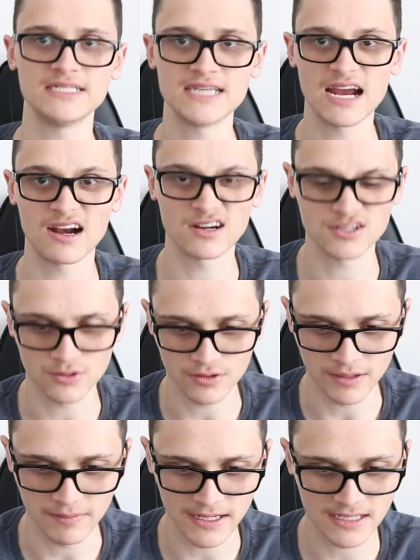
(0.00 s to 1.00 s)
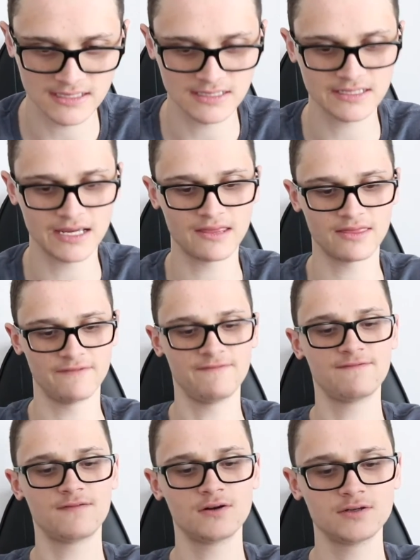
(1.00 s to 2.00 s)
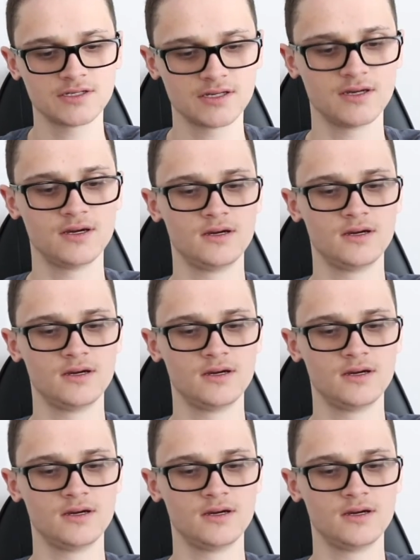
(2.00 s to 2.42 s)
territory, because it's like the first,